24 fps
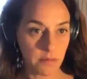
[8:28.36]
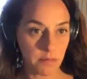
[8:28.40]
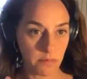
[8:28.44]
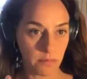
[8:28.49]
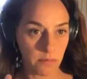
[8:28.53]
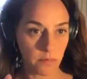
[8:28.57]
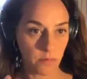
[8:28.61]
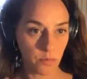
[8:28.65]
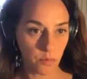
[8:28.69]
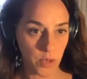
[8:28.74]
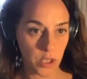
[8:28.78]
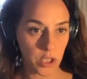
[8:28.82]

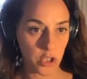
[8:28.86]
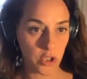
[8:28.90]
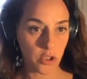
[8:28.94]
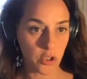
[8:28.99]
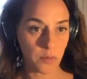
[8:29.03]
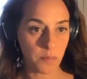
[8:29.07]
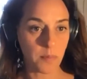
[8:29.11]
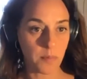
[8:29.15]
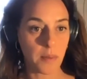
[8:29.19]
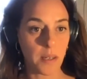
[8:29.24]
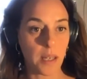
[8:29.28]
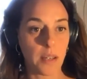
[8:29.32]

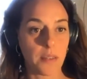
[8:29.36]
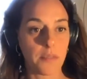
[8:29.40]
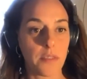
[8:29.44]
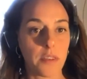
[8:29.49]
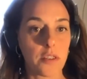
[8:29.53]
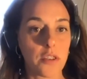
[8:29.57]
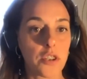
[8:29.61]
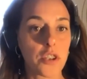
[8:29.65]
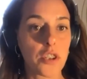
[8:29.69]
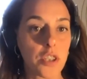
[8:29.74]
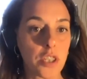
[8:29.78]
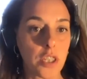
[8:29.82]
wisdom and
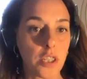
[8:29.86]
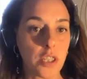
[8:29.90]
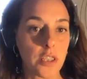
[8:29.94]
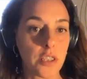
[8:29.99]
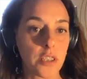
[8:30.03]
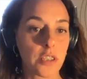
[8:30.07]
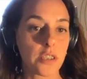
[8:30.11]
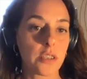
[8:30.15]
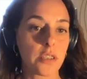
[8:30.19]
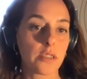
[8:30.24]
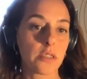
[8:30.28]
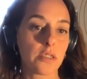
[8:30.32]
the
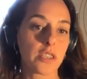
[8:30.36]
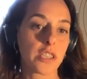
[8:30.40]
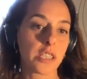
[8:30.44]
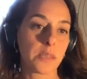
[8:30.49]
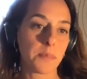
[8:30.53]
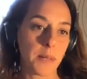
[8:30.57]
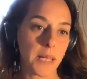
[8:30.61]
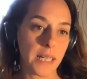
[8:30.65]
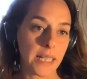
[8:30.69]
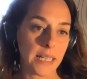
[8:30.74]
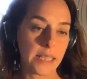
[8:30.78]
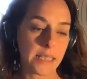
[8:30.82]
shared
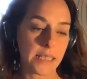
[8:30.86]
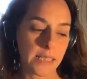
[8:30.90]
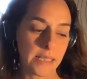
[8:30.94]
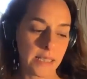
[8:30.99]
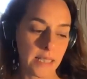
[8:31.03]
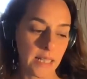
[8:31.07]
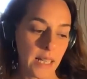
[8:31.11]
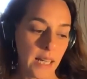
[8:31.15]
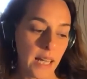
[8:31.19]
space.